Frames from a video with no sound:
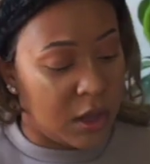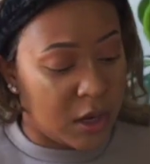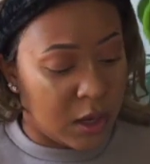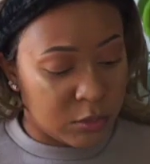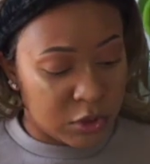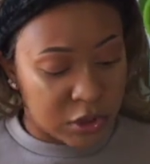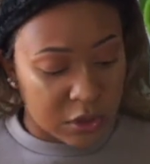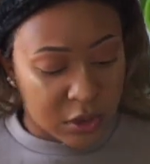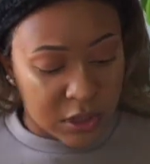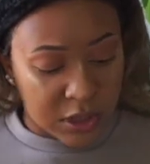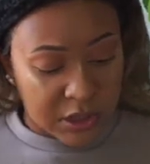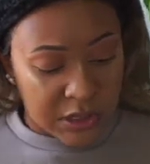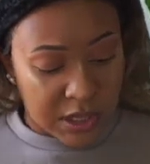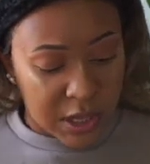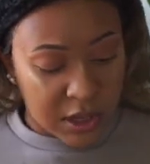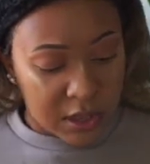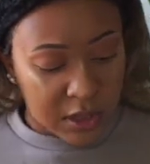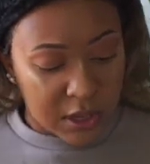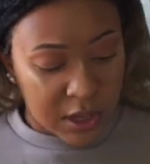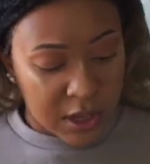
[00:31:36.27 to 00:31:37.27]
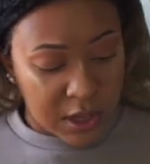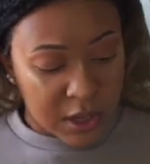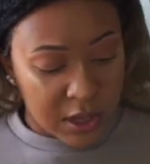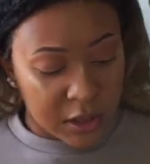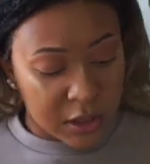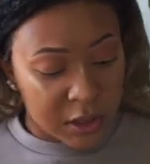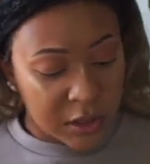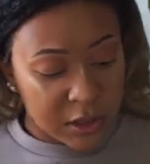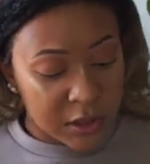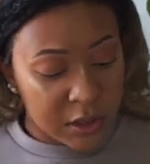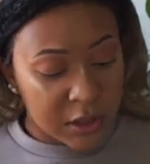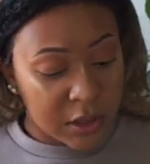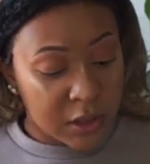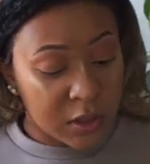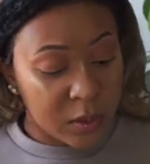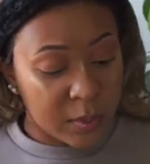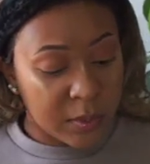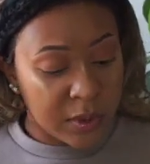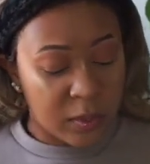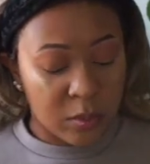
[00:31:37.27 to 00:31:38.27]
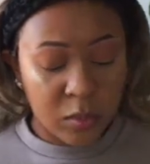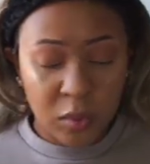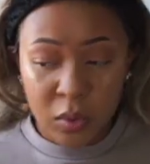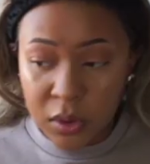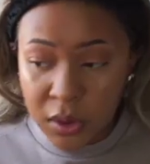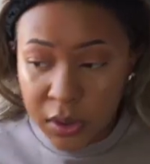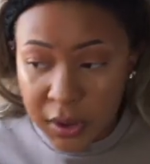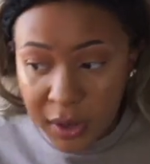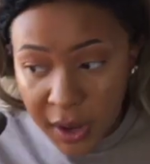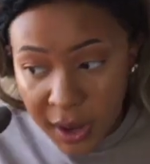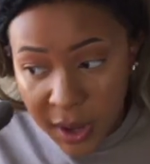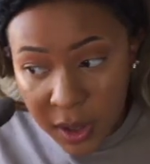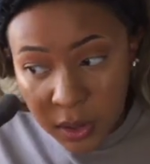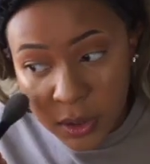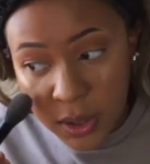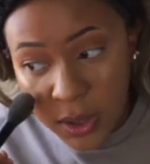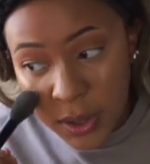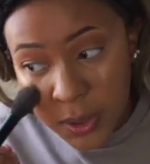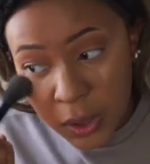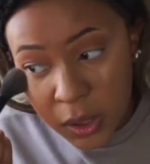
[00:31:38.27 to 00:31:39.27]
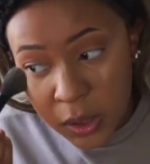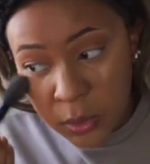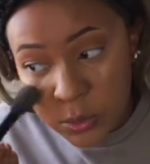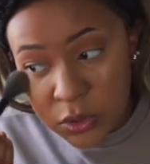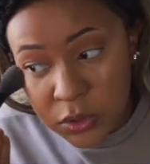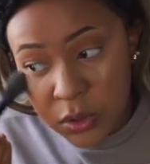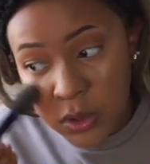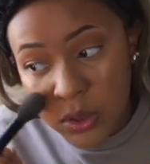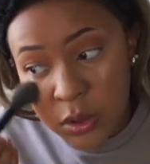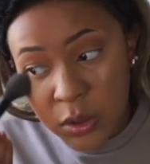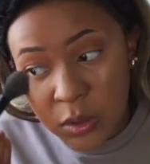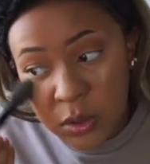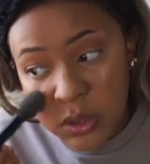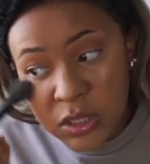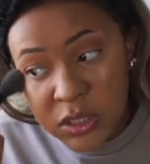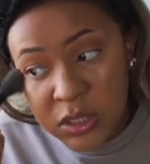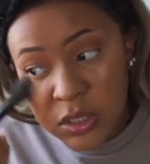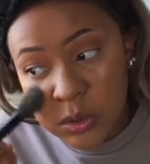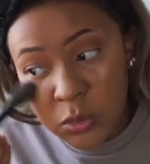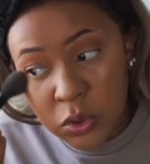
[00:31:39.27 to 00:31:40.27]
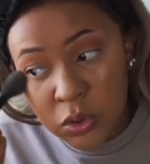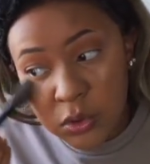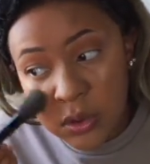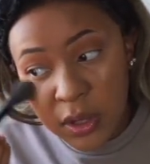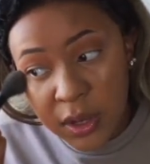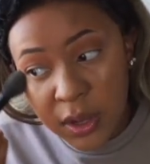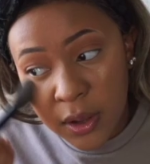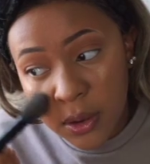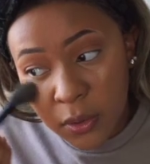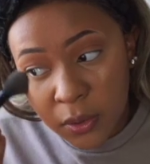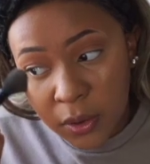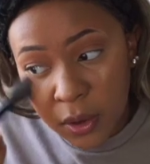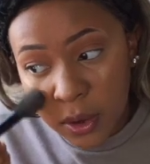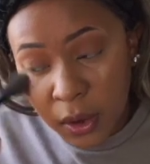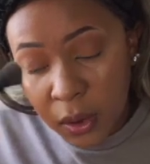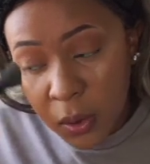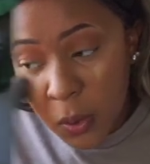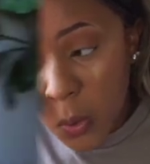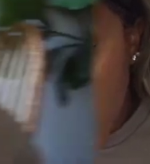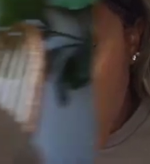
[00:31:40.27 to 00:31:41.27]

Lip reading: I'm just going to take that, a little bit more highlight, and I'm just going to smooth it out, okay?